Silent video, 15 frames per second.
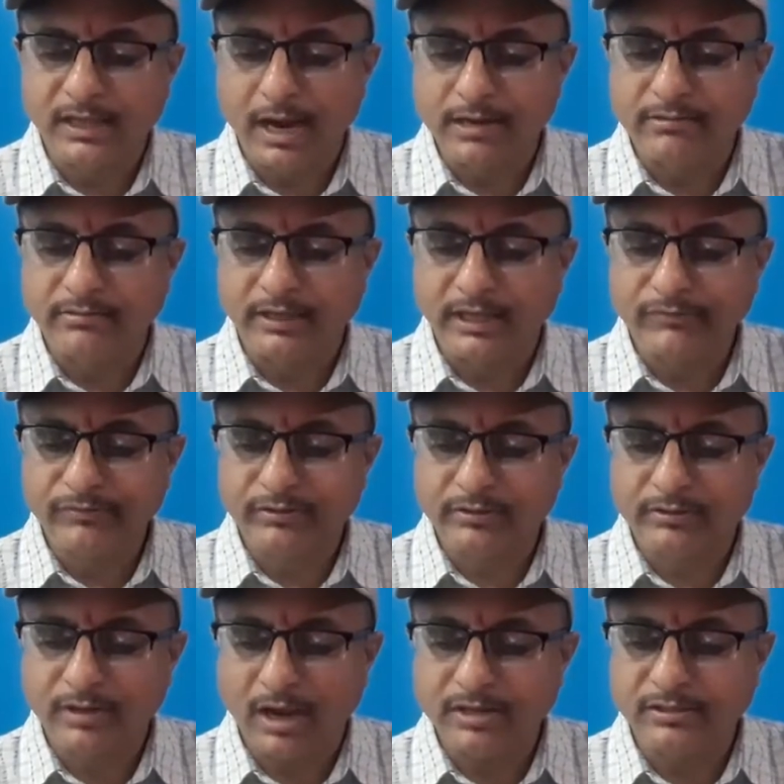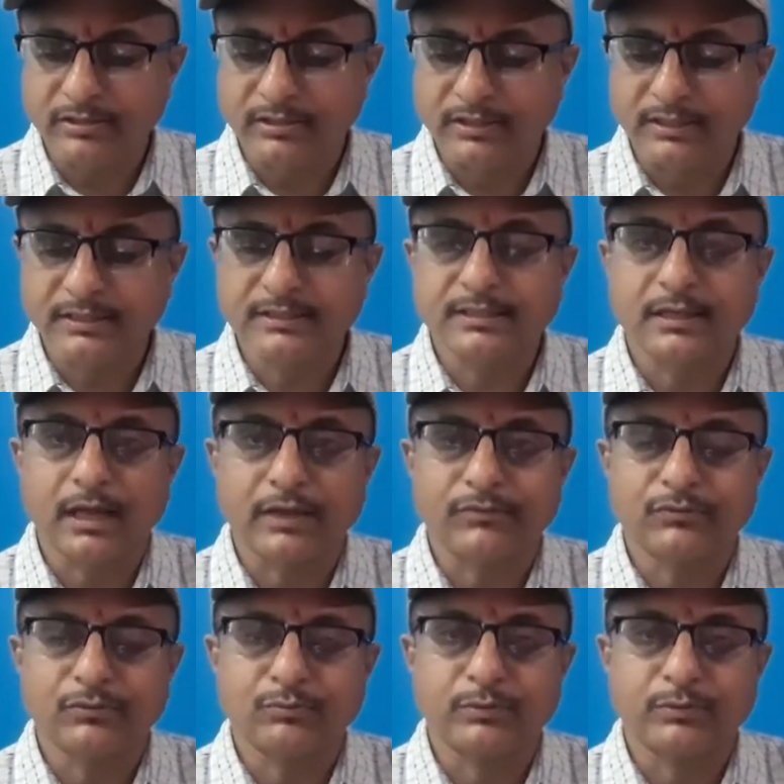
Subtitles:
had never cried in his life.